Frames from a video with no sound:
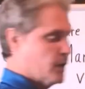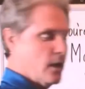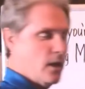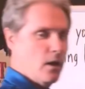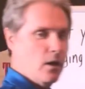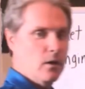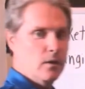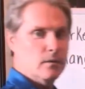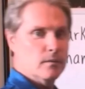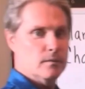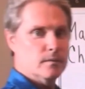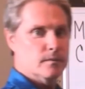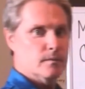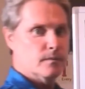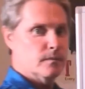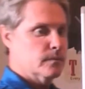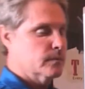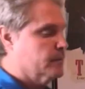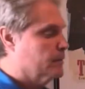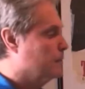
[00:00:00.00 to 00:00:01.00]
sale.
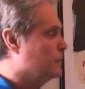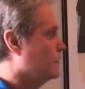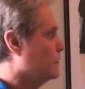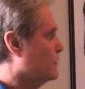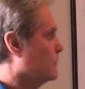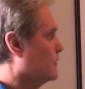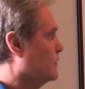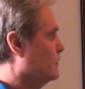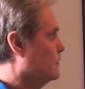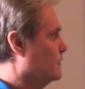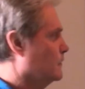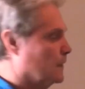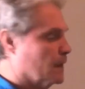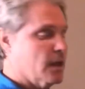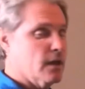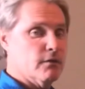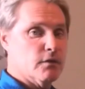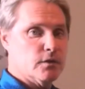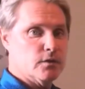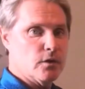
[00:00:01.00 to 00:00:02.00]

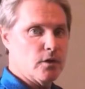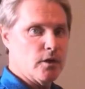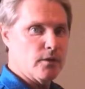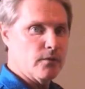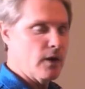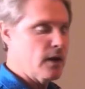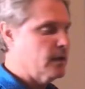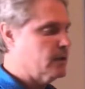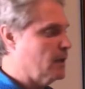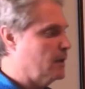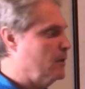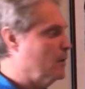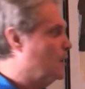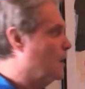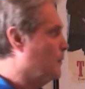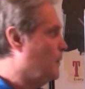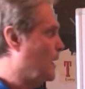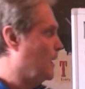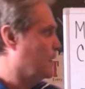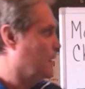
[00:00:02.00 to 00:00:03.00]
The inventory, right? And you
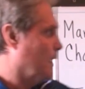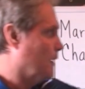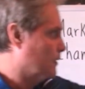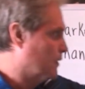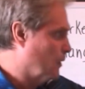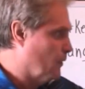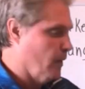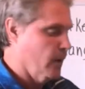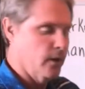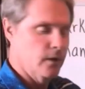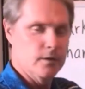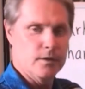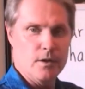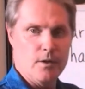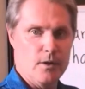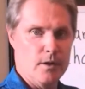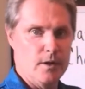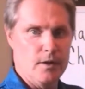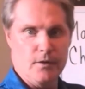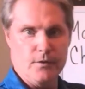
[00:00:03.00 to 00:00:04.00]
can make that
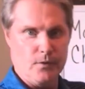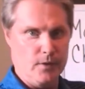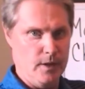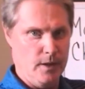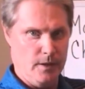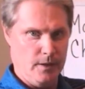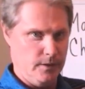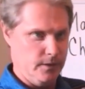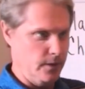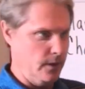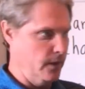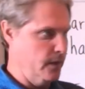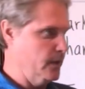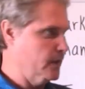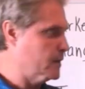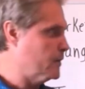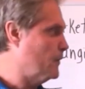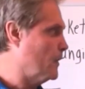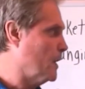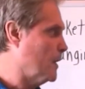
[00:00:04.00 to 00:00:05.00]
230 or 330. It
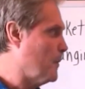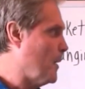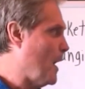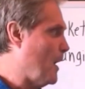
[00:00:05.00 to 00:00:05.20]
doesn't really